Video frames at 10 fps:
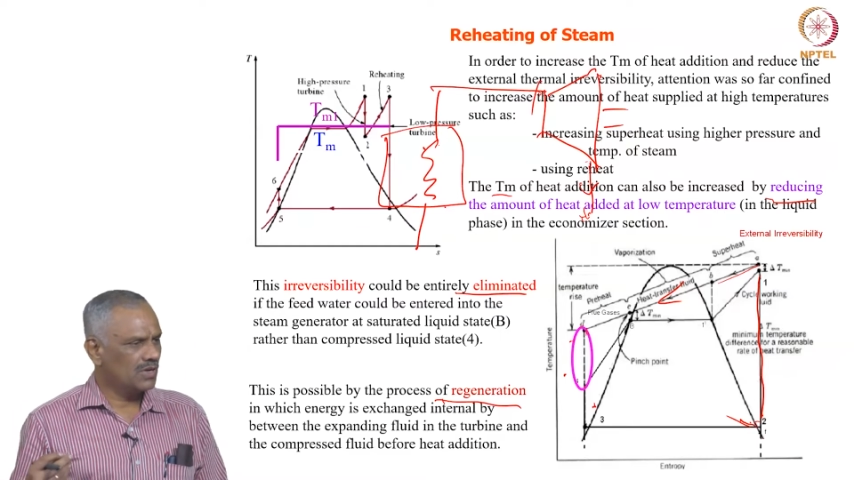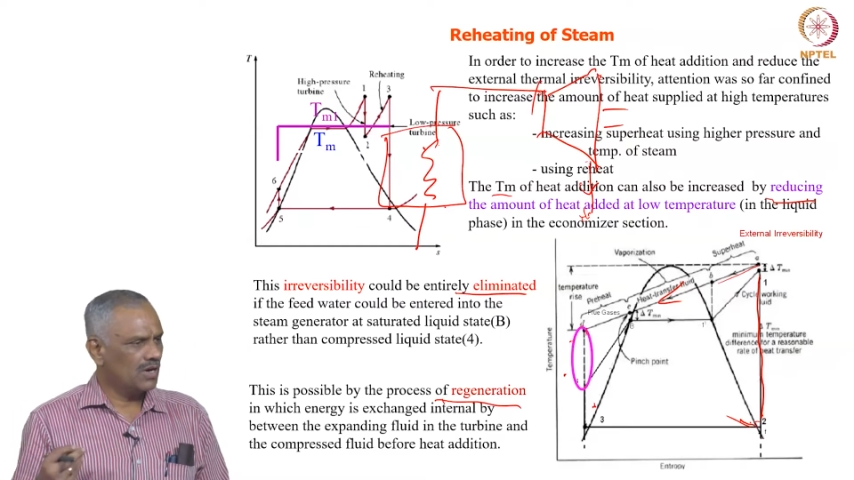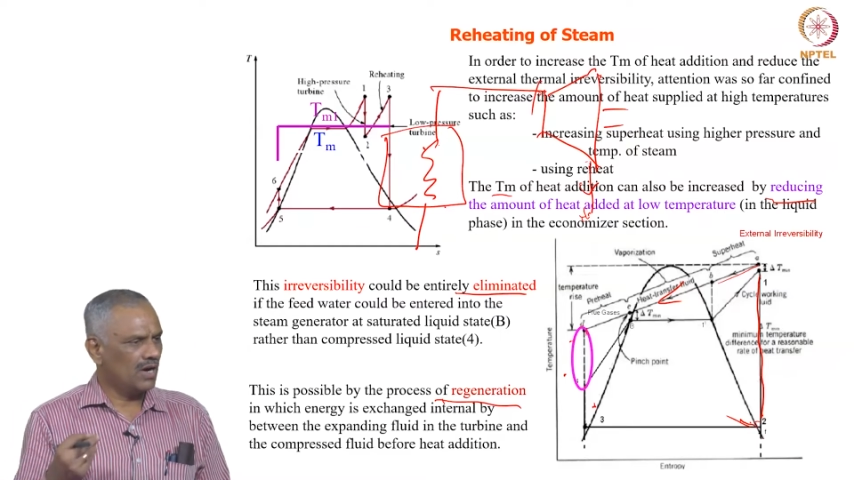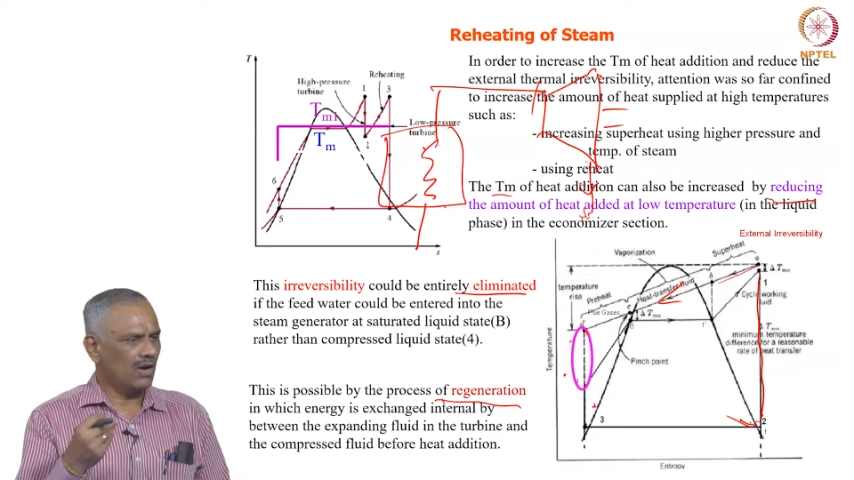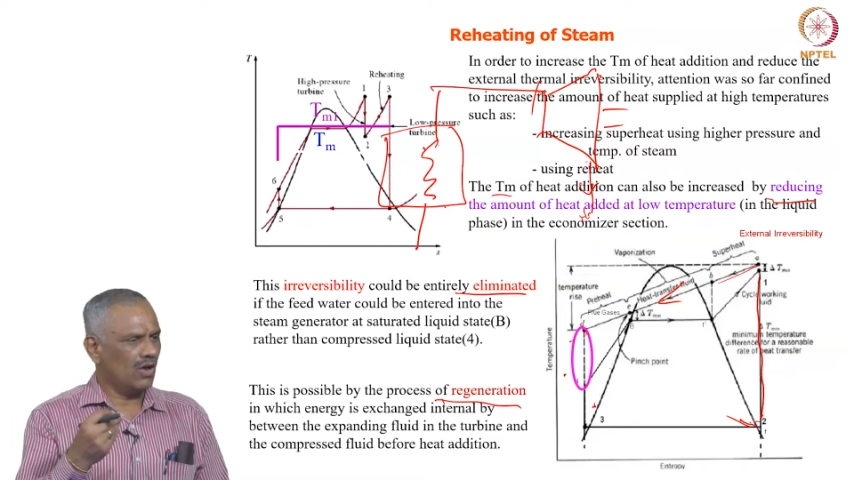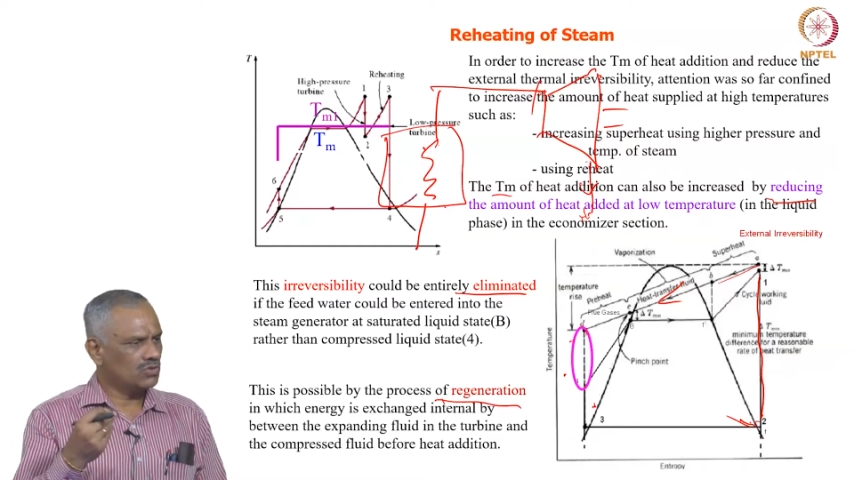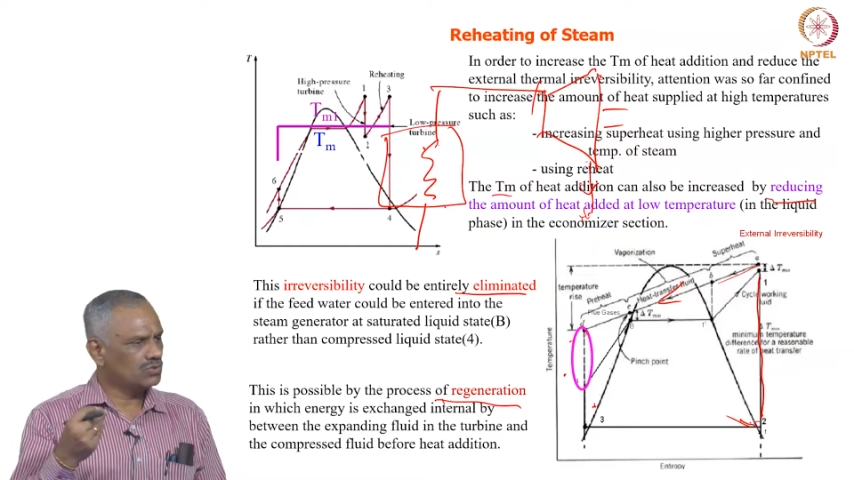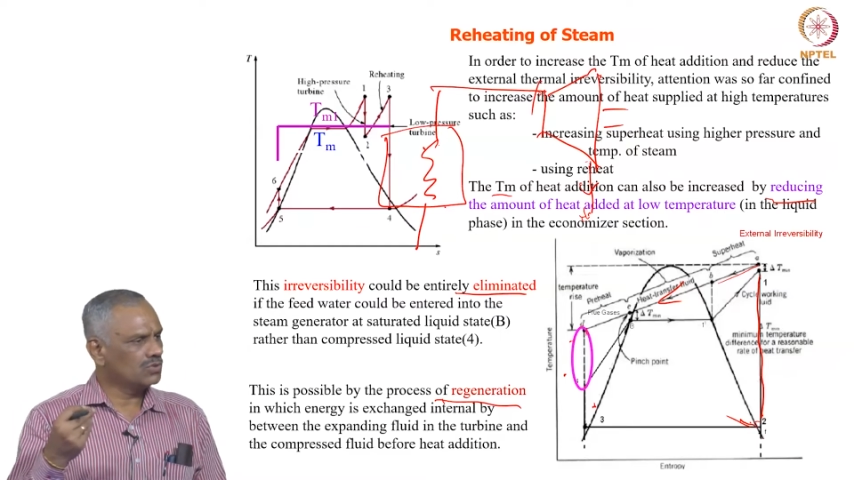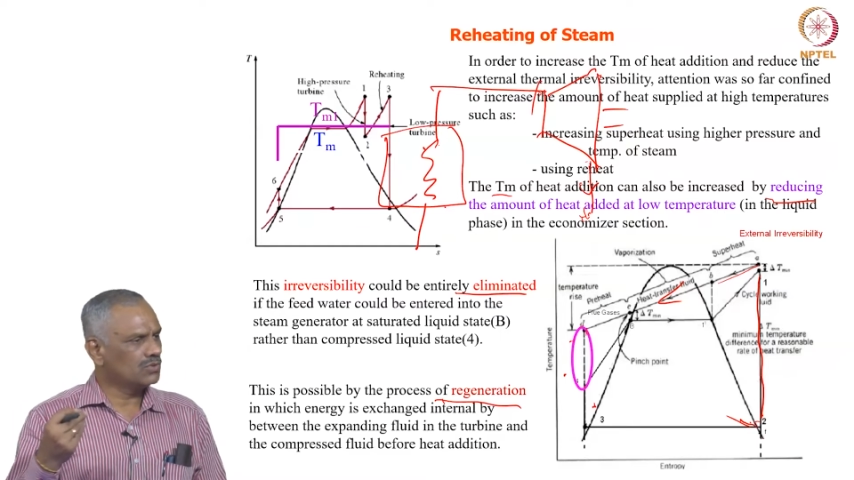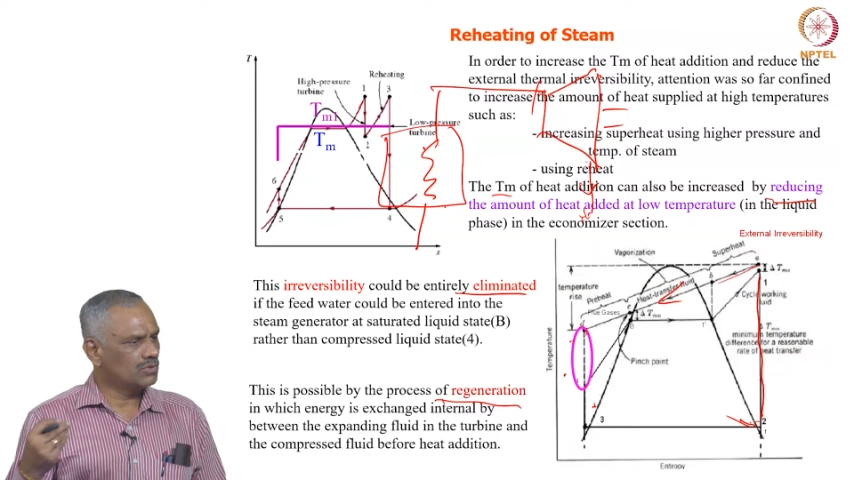and
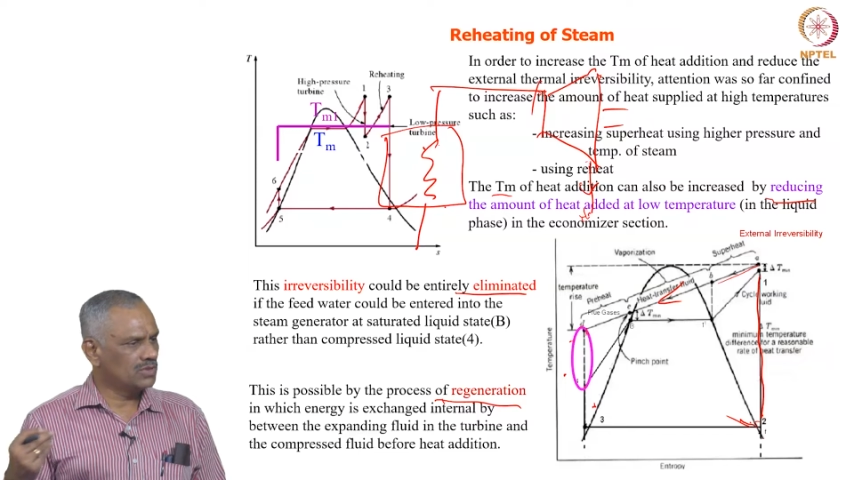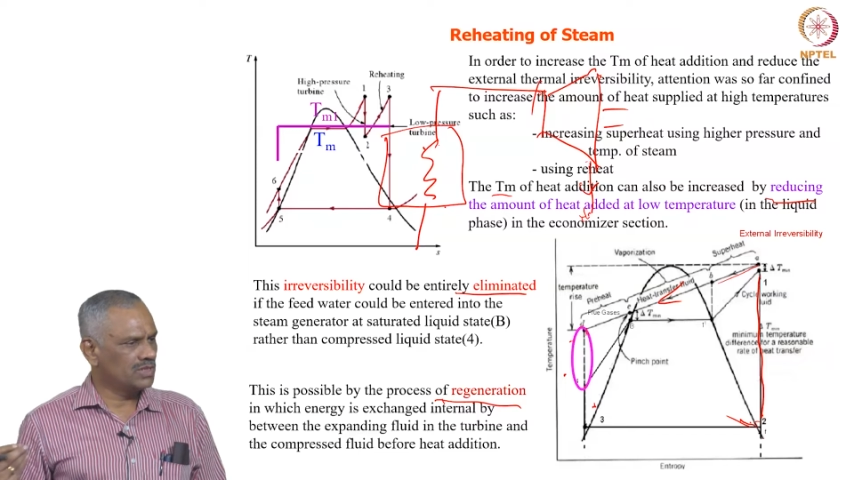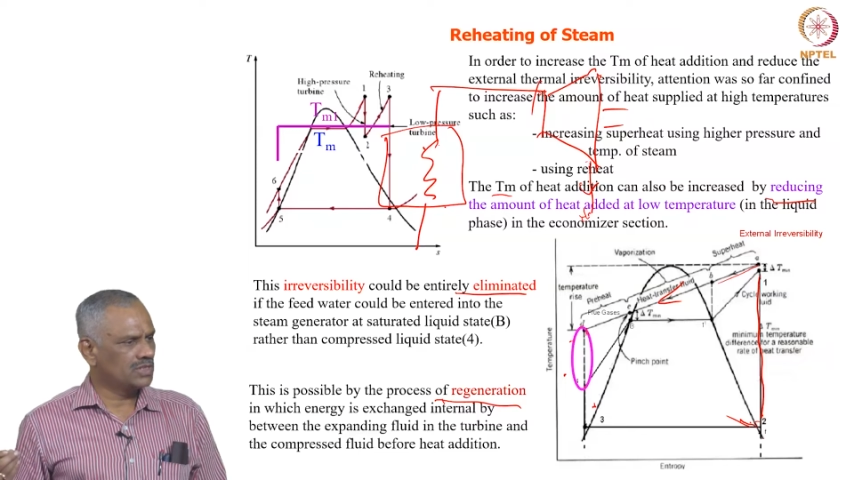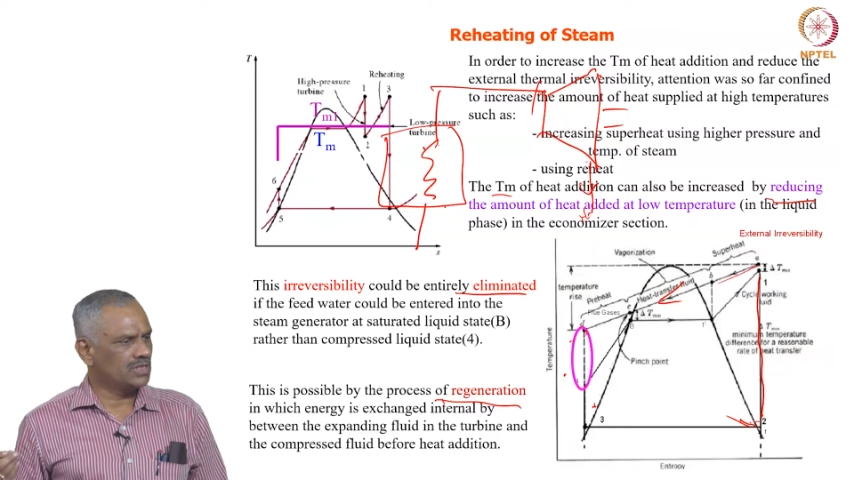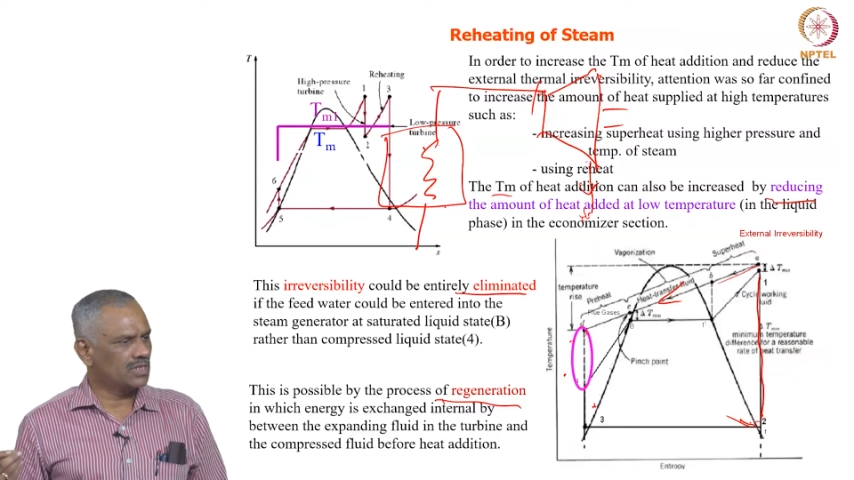also its